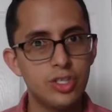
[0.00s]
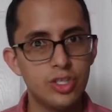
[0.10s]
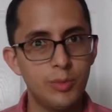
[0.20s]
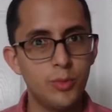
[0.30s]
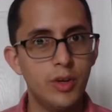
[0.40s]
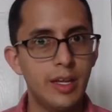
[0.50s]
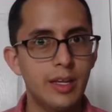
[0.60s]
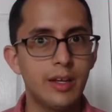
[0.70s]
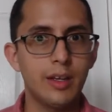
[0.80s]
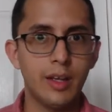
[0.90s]

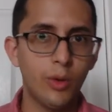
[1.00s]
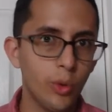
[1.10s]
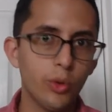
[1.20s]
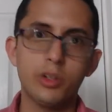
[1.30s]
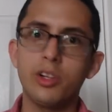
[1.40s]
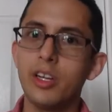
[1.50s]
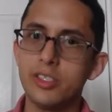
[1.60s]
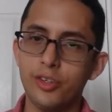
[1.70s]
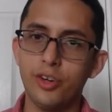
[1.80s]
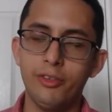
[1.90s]
shimmering chord
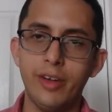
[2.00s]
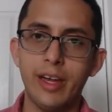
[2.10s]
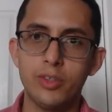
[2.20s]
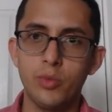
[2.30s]
cluster effect